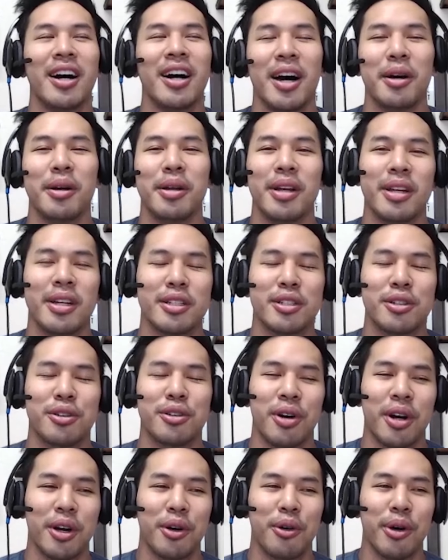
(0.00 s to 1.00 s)
I mean, that's a
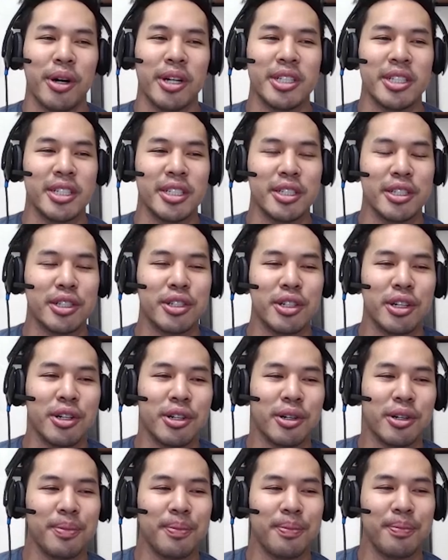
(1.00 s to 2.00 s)
great question.
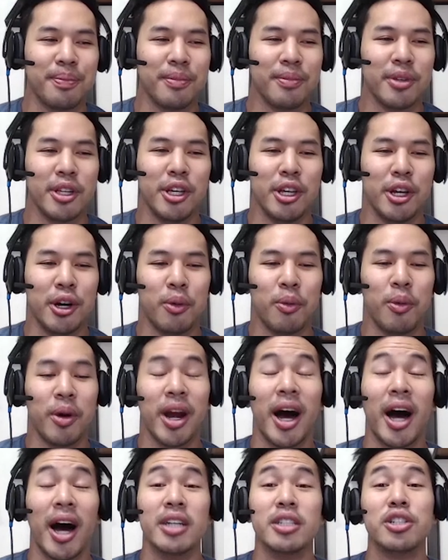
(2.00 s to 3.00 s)
So, you know, when
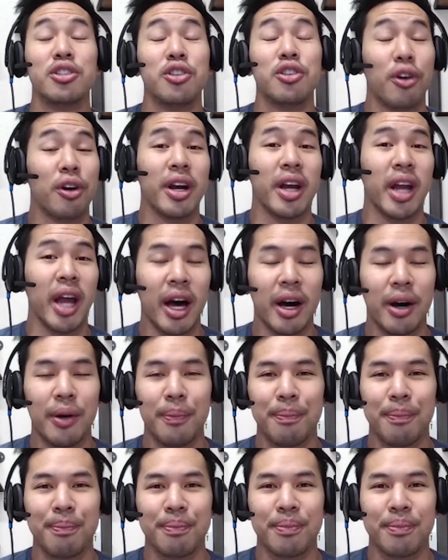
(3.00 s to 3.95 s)
I started out,